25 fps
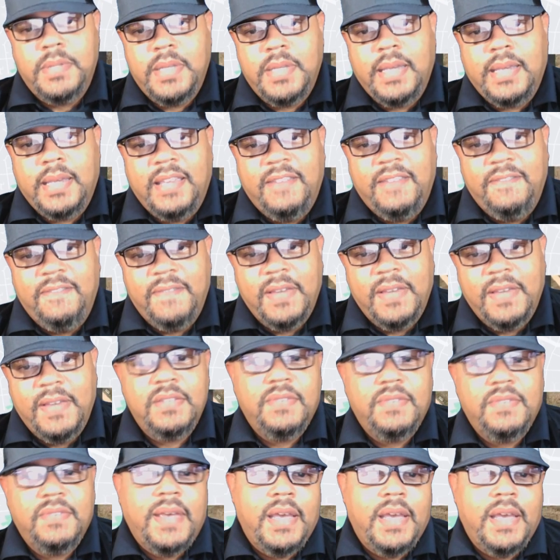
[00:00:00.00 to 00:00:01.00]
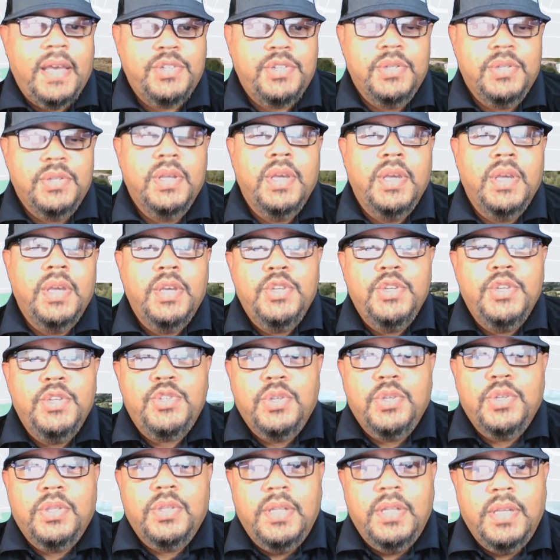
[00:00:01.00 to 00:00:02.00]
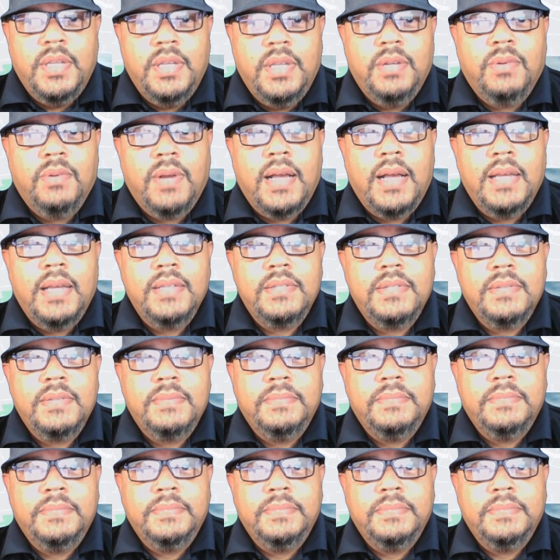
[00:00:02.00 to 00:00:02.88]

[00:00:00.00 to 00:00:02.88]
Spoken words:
take evasive action should the need arise.